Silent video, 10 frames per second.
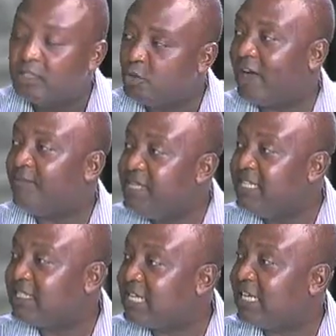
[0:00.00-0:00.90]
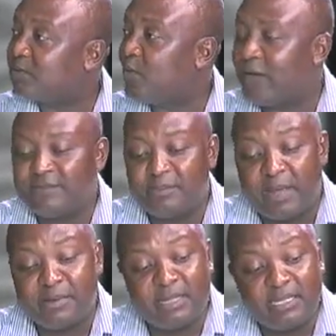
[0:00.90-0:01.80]
you have ministers who have
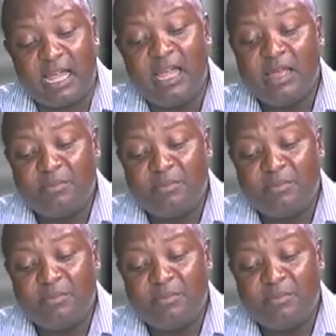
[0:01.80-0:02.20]
departmental